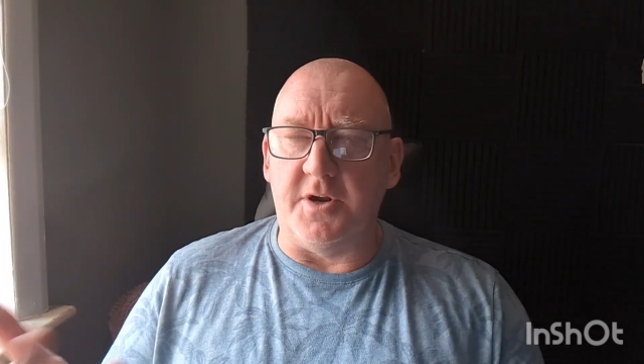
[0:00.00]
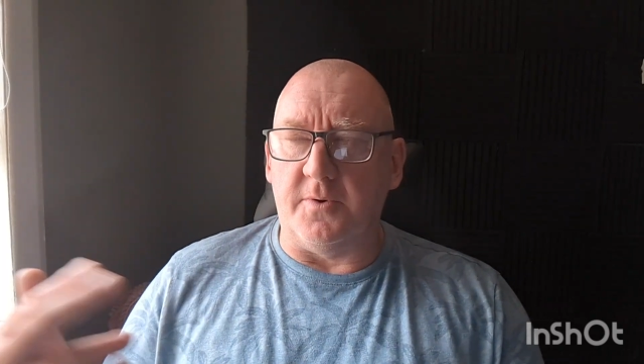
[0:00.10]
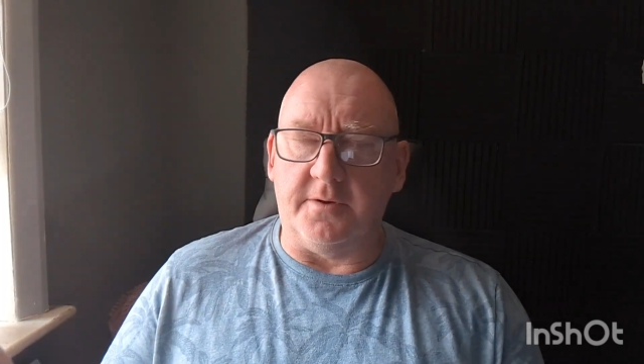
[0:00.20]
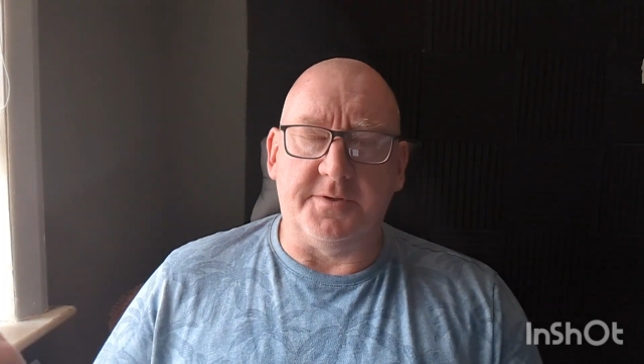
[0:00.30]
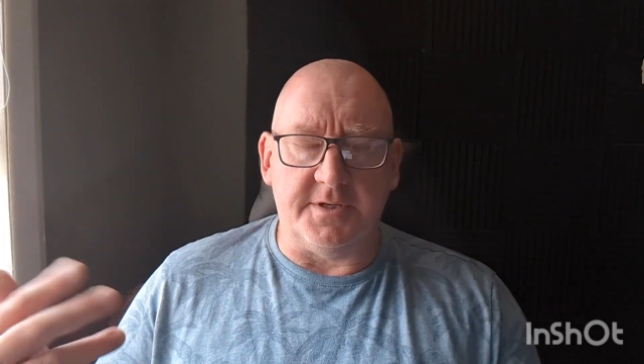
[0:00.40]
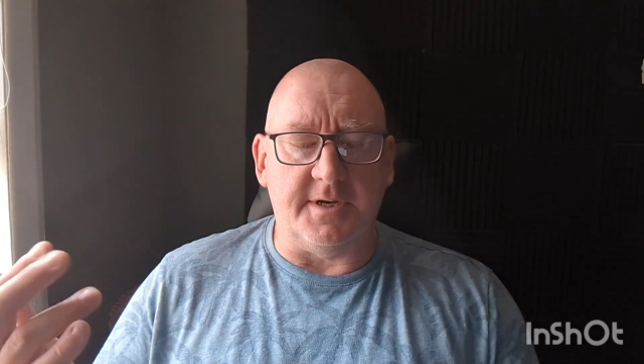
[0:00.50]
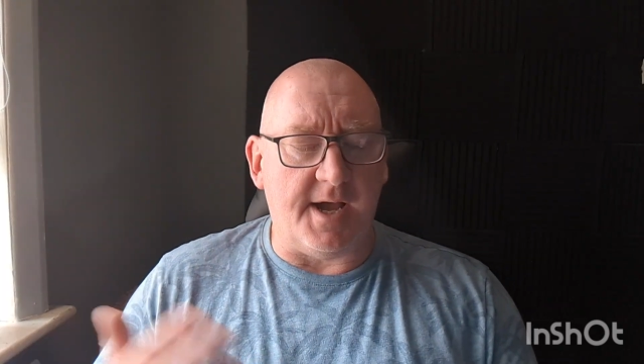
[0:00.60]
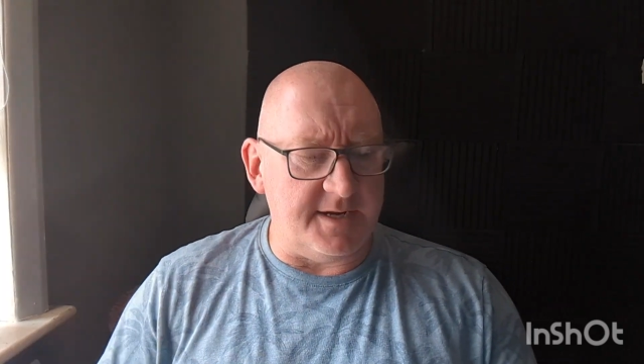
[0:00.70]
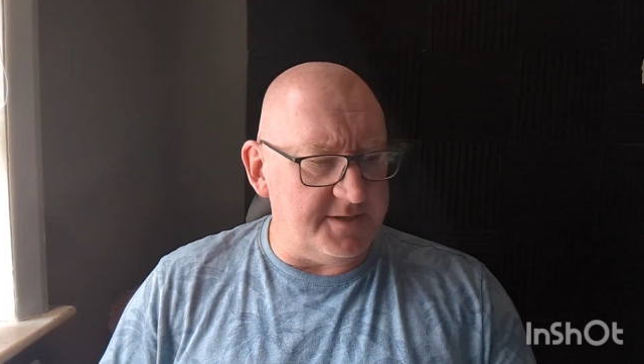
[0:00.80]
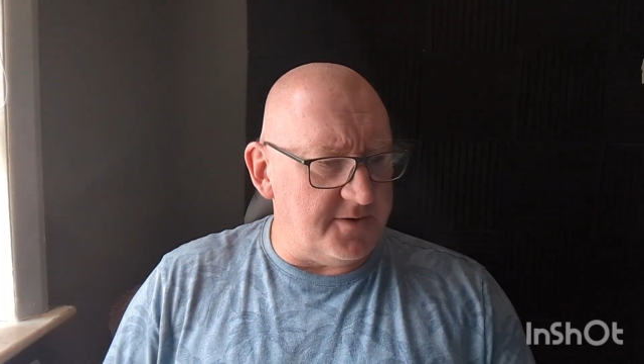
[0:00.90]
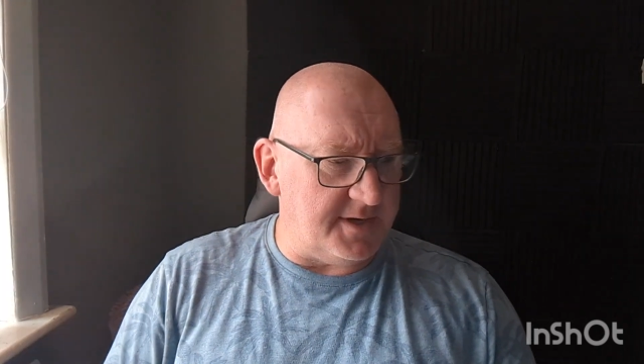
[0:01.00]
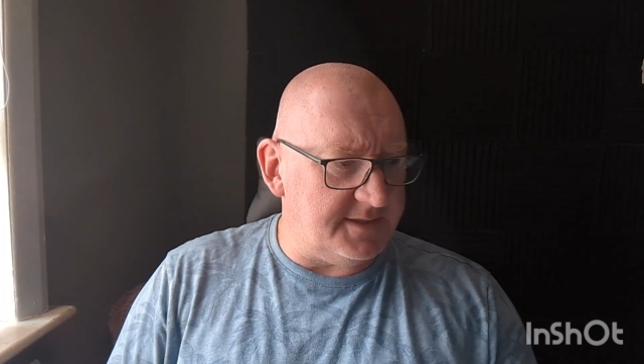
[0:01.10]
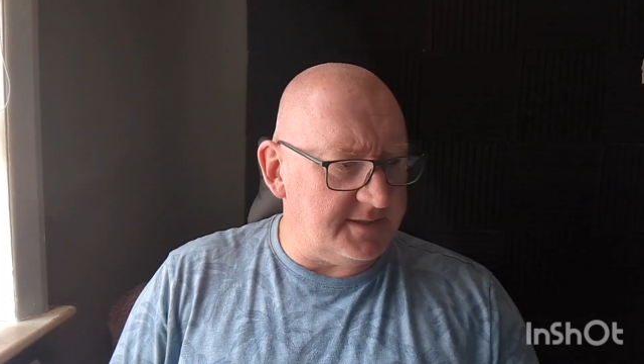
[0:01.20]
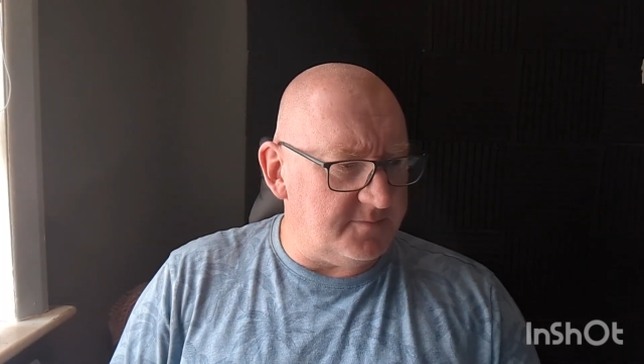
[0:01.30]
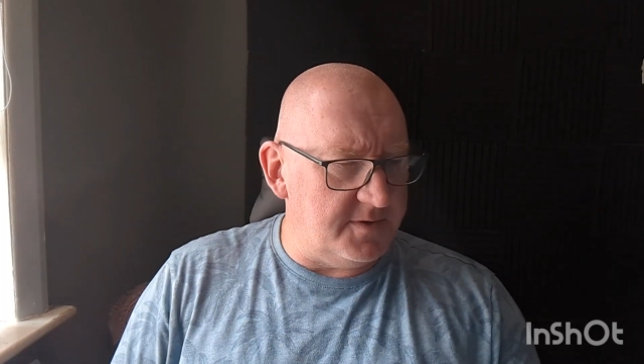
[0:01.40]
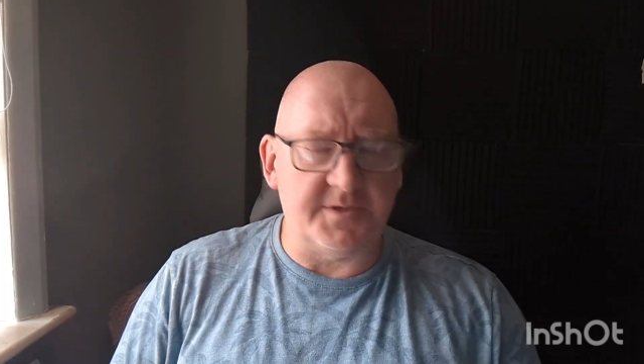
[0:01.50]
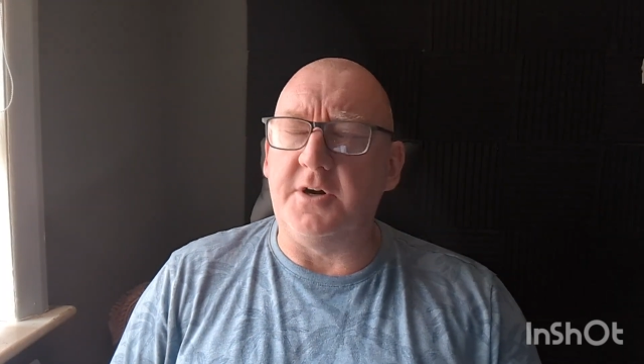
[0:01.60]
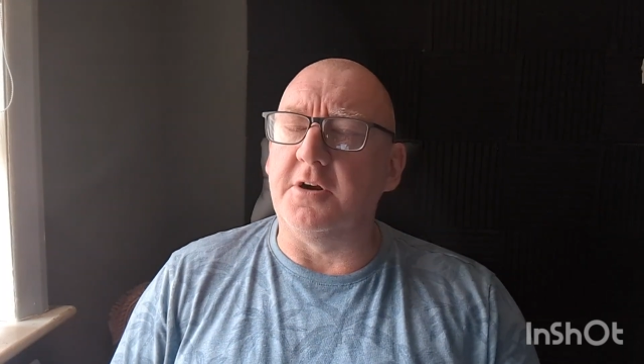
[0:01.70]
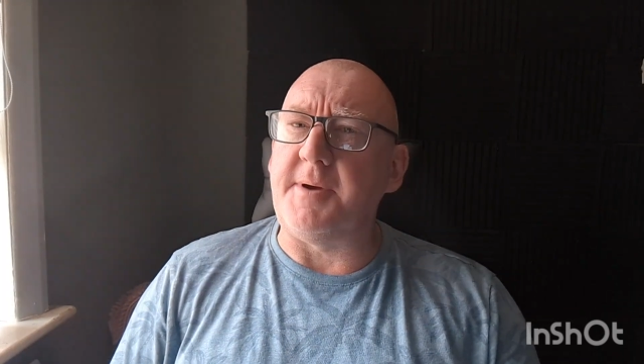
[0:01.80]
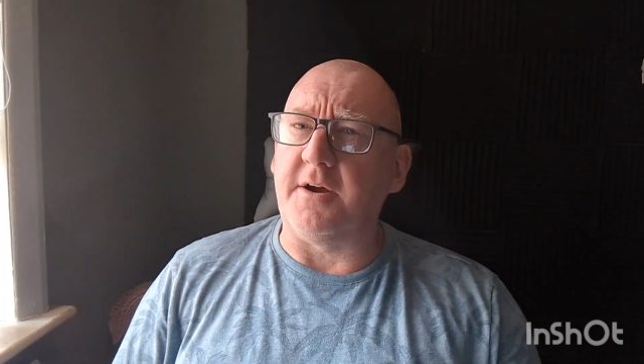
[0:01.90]
you know, what guys do. And we was
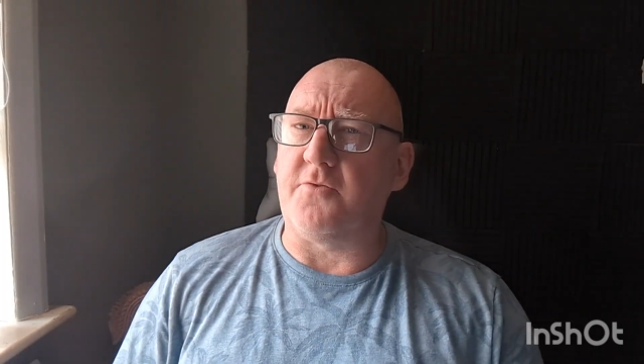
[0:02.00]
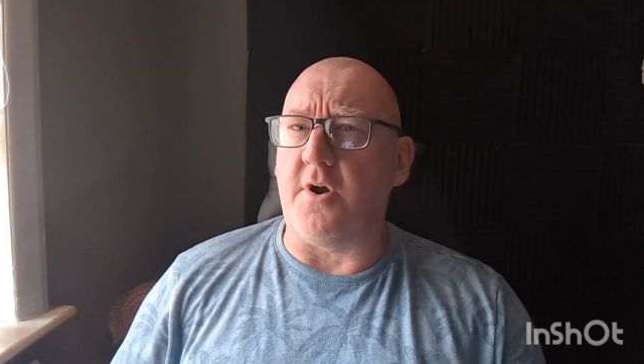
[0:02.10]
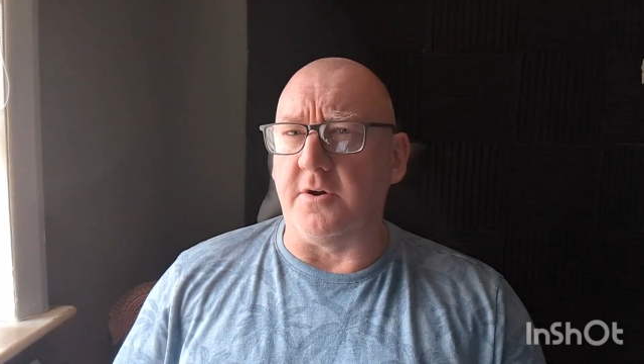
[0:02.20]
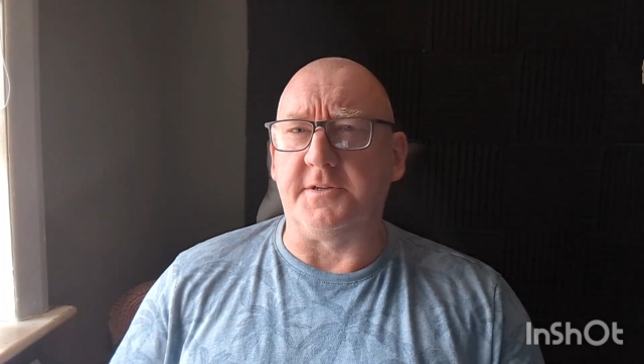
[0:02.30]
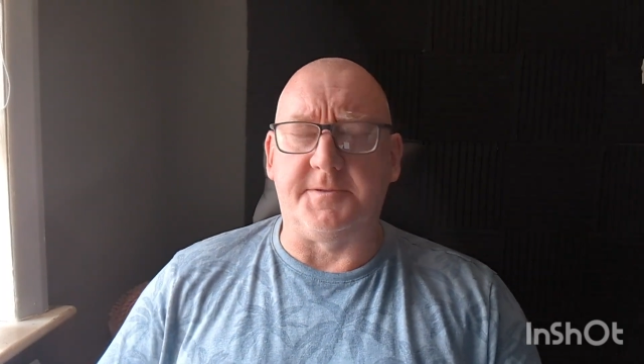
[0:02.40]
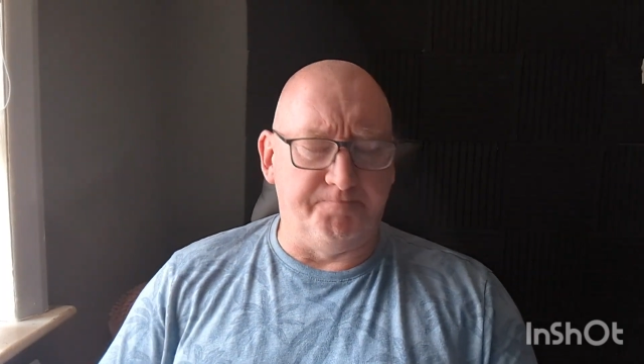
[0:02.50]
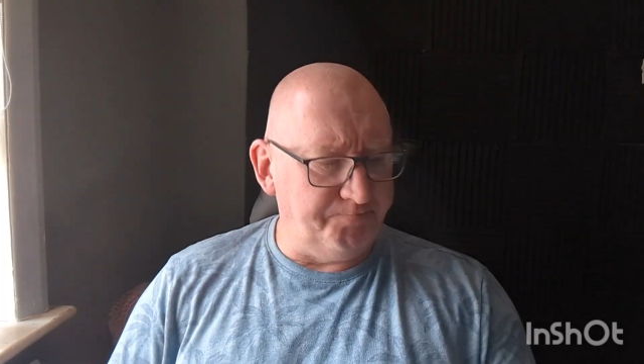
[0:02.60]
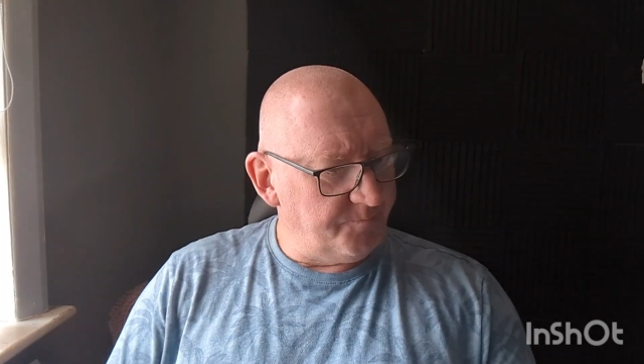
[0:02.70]
talking about Crocs.